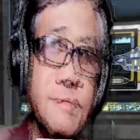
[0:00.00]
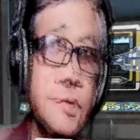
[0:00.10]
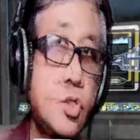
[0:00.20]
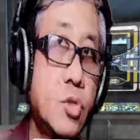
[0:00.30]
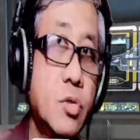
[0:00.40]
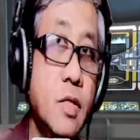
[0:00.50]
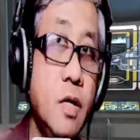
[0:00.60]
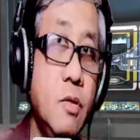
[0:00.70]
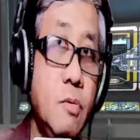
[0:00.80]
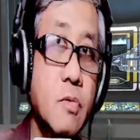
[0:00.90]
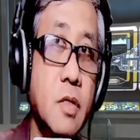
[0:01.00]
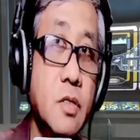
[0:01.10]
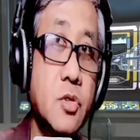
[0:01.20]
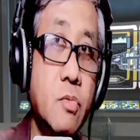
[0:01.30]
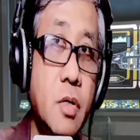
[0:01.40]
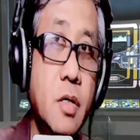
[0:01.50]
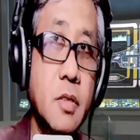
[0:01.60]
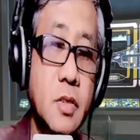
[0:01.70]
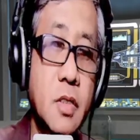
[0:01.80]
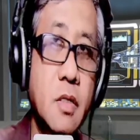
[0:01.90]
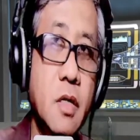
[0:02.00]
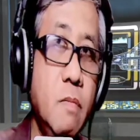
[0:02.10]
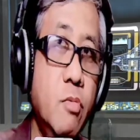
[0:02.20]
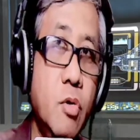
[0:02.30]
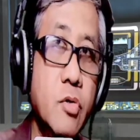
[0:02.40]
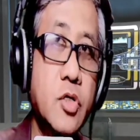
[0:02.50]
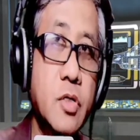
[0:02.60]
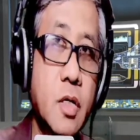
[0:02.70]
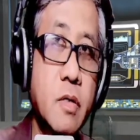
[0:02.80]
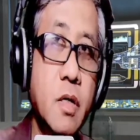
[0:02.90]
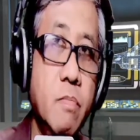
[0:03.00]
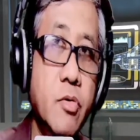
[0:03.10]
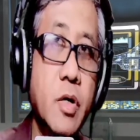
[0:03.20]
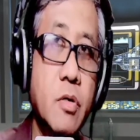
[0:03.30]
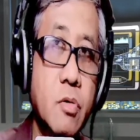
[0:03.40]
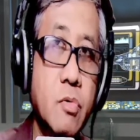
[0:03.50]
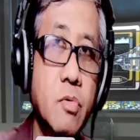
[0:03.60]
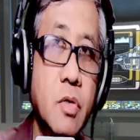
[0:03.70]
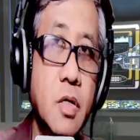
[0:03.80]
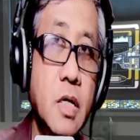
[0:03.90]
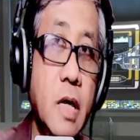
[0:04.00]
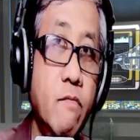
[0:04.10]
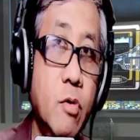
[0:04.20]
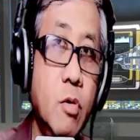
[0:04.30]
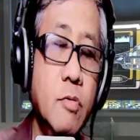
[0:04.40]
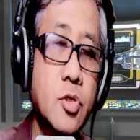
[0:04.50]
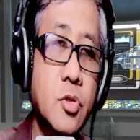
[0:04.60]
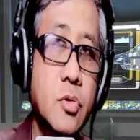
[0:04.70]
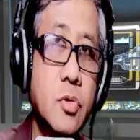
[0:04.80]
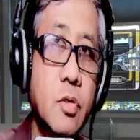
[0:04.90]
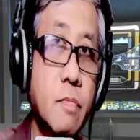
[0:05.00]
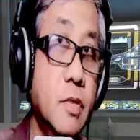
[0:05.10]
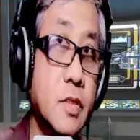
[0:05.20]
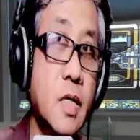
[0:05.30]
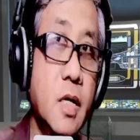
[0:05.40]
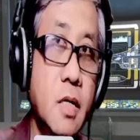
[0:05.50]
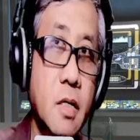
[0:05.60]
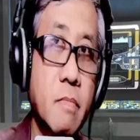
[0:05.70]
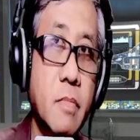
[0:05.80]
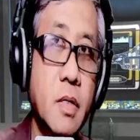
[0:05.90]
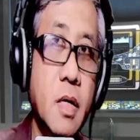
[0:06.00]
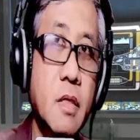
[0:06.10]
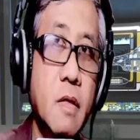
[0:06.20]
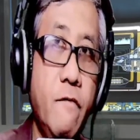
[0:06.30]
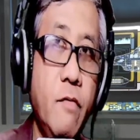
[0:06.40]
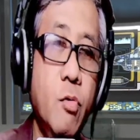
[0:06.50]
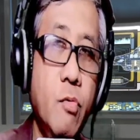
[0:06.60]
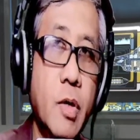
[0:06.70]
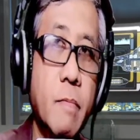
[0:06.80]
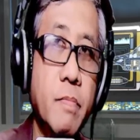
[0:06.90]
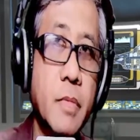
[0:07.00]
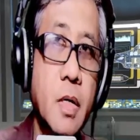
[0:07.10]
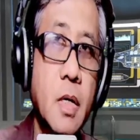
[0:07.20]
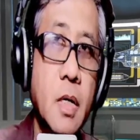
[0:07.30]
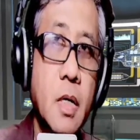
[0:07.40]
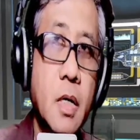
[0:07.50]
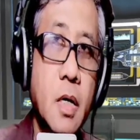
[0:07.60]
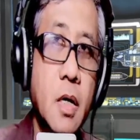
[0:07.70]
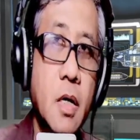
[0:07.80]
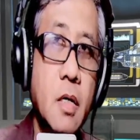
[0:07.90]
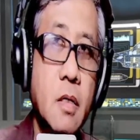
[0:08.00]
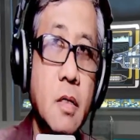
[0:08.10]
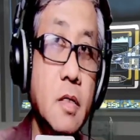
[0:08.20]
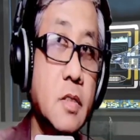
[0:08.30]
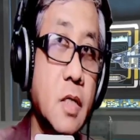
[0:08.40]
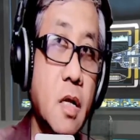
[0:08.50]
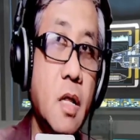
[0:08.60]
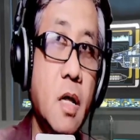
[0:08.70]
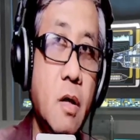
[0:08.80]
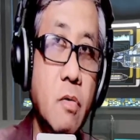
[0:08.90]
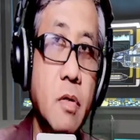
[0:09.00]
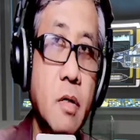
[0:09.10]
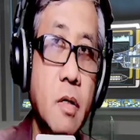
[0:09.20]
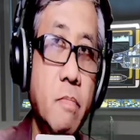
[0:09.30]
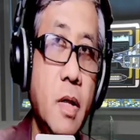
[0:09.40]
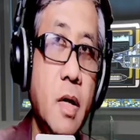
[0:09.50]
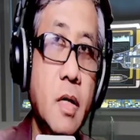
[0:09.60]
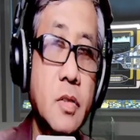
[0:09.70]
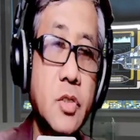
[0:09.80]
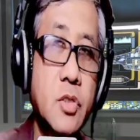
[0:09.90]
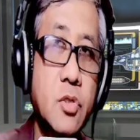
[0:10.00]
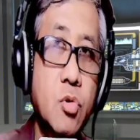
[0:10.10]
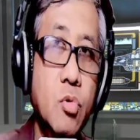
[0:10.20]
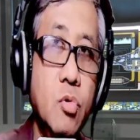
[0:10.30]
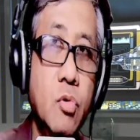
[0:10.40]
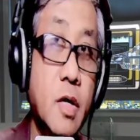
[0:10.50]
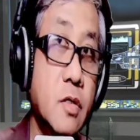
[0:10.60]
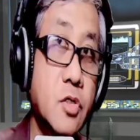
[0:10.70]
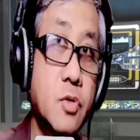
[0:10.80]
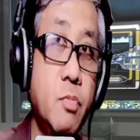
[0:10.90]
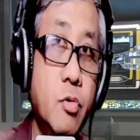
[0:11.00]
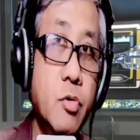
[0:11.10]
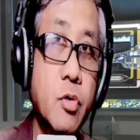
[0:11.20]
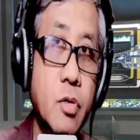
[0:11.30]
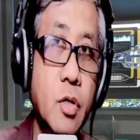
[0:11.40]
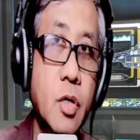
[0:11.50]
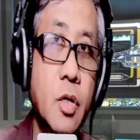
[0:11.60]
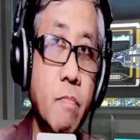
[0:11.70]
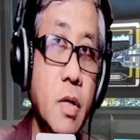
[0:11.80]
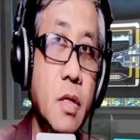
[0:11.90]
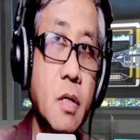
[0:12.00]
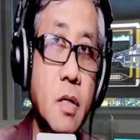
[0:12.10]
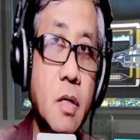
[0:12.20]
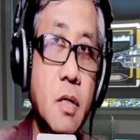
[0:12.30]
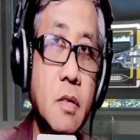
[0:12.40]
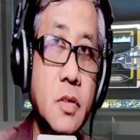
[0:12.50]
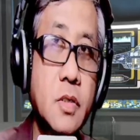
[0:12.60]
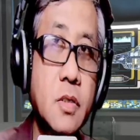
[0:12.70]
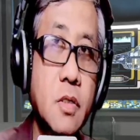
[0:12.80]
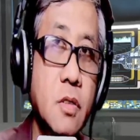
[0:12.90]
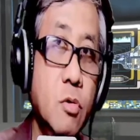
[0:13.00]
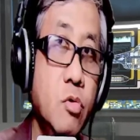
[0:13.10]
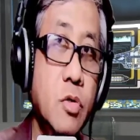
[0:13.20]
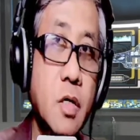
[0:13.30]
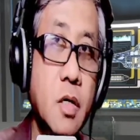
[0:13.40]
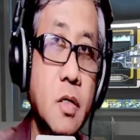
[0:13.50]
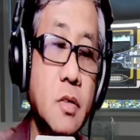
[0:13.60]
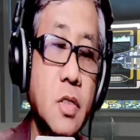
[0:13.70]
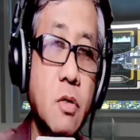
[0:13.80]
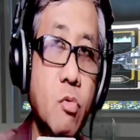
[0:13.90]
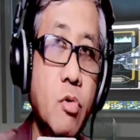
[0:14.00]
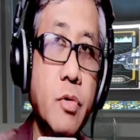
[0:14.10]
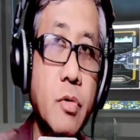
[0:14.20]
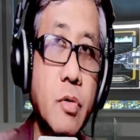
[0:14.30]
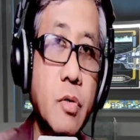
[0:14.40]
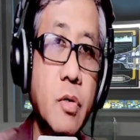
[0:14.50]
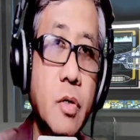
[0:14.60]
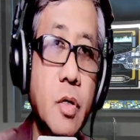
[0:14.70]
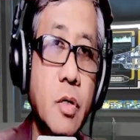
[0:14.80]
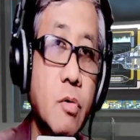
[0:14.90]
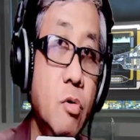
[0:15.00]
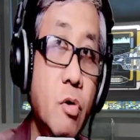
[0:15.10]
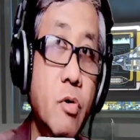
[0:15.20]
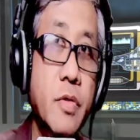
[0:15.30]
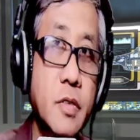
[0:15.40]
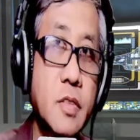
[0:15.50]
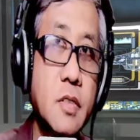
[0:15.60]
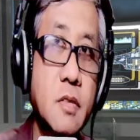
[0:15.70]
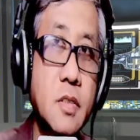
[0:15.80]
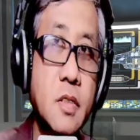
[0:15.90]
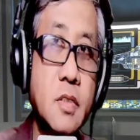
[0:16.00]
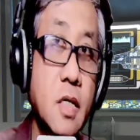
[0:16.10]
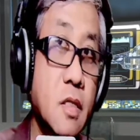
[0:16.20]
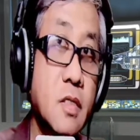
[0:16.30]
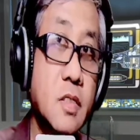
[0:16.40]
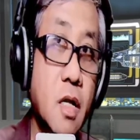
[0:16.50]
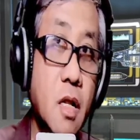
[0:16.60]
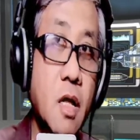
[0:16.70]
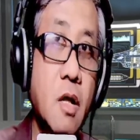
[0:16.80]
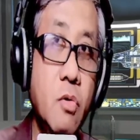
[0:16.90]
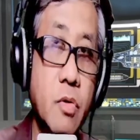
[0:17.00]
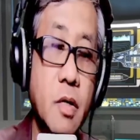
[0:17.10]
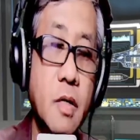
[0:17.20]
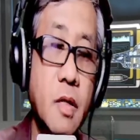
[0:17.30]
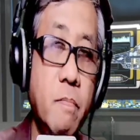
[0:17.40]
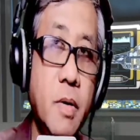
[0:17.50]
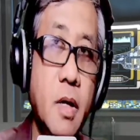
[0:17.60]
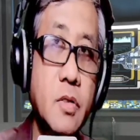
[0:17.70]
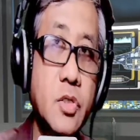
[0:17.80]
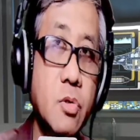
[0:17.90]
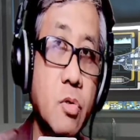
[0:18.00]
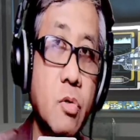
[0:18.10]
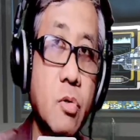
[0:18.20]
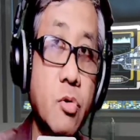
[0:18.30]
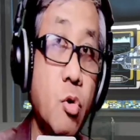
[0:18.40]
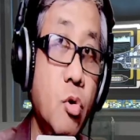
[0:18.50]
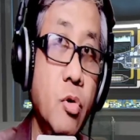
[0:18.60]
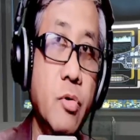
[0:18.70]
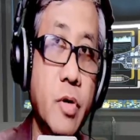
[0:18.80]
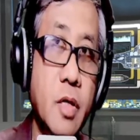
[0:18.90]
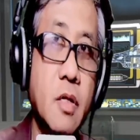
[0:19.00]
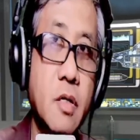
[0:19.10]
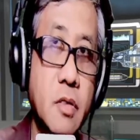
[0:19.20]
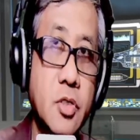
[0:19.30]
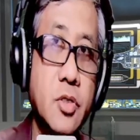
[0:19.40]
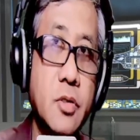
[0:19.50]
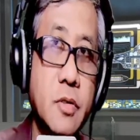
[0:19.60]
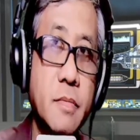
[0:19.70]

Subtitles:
So take note, this was an evolutionary breakthrough, the evolution of the xylem and the phloem. And this allowed plants to transport minerals, nutrients, and water through long distances, and this allowed the plants to grow taller and larger.